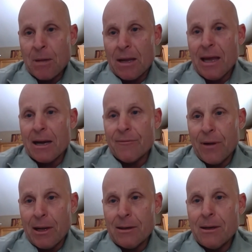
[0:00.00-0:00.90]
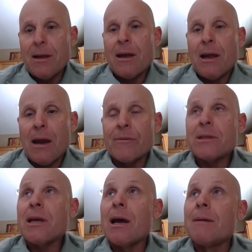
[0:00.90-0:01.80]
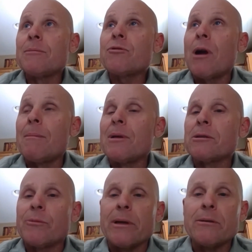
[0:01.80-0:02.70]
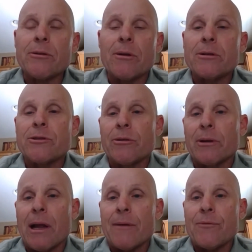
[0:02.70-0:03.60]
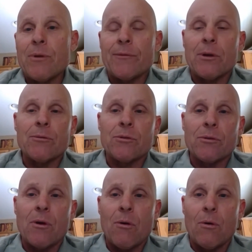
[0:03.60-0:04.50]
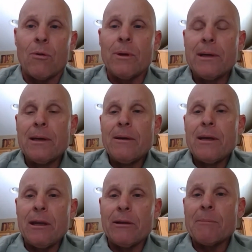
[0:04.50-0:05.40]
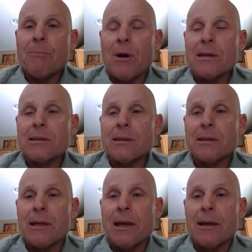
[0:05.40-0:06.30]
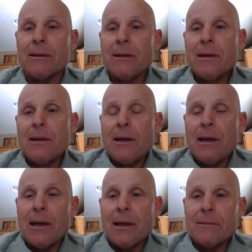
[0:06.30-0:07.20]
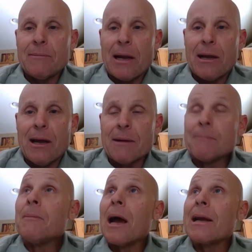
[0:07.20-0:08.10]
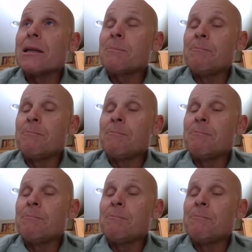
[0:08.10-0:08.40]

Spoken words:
event every time trauma is reintroduced to your life. You have to go through the whole healing process again. And that kind of, I guess,